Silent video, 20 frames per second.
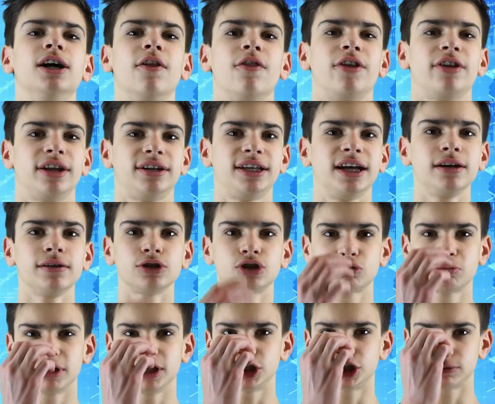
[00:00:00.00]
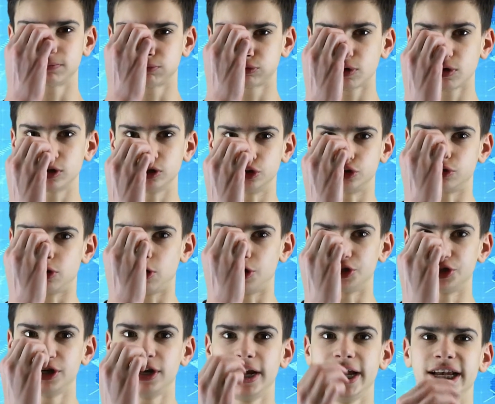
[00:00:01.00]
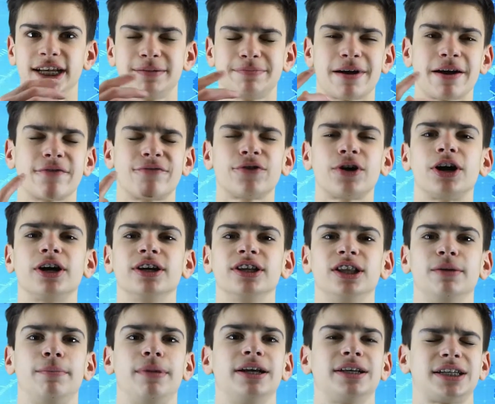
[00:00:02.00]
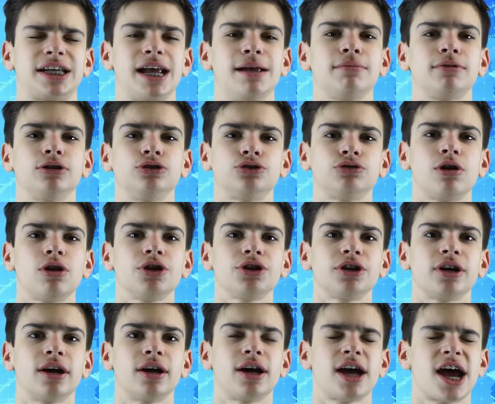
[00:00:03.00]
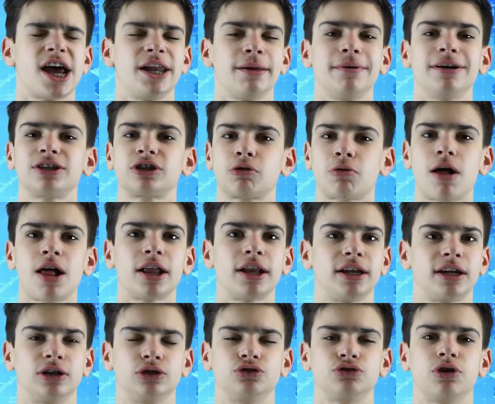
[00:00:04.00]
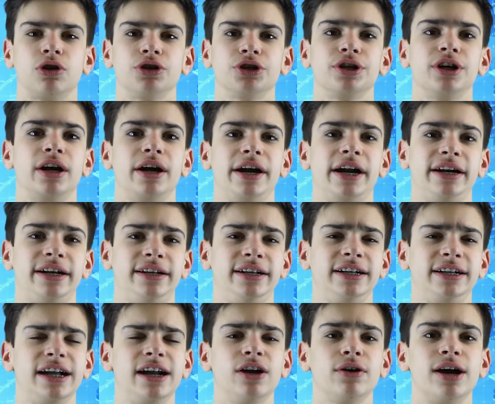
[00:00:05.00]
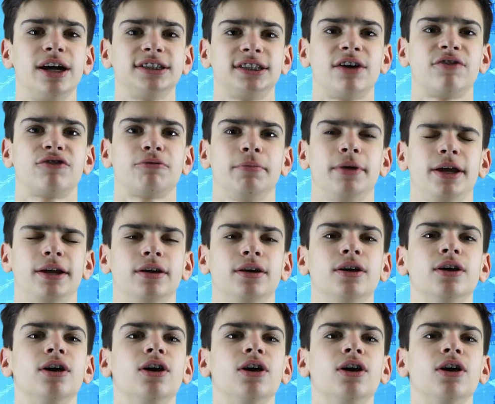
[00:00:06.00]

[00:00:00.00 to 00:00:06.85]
The Nintendo Switch Pro Controller is by far the best game controller and the best quality controller Nintendo has ever made.